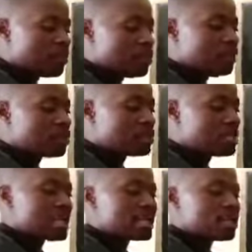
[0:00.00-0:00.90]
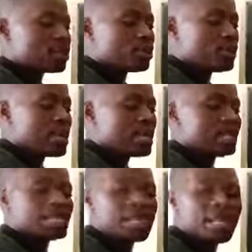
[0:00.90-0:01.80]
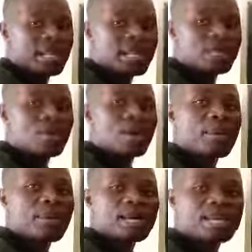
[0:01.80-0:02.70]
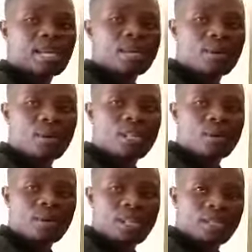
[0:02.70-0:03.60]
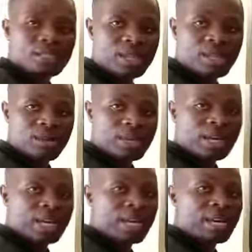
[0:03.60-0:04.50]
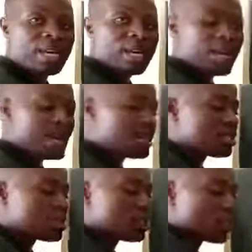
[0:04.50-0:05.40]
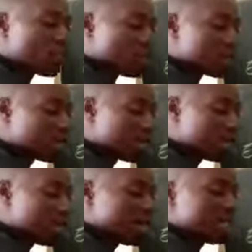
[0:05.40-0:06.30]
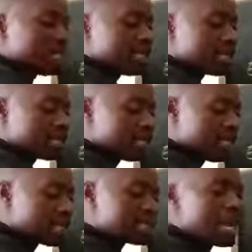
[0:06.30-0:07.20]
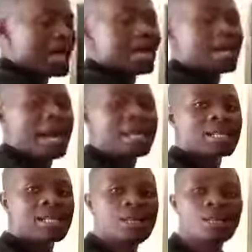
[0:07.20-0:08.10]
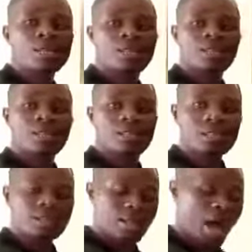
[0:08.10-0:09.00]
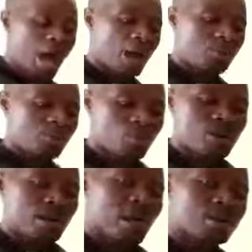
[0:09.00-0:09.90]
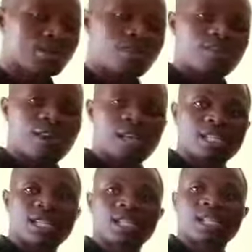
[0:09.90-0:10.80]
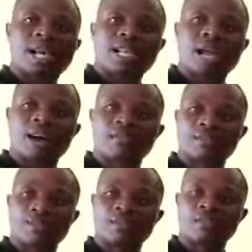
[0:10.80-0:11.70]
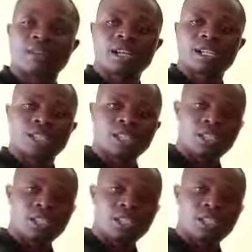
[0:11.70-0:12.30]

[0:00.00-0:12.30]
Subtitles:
you see that 3 and 10, there is no number that can go there without a remainder. Hence, your question ends just like that. So this is how you work out fractions that have different